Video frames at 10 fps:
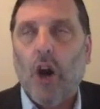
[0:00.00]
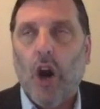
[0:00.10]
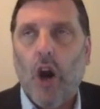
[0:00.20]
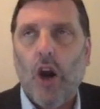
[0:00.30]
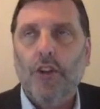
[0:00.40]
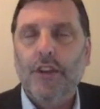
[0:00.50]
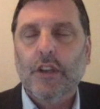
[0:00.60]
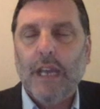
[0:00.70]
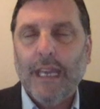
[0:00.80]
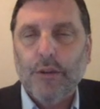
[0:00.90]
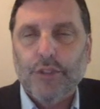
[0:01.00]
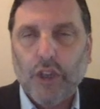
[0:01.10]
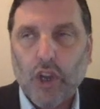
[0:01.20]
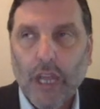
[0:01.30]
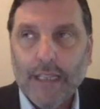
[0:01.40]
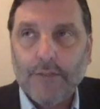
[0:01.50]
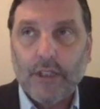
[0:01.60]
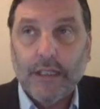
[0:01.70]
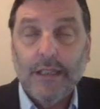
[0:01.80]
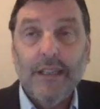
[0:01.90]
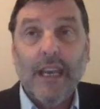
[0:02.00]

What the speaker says: all the angles collectively,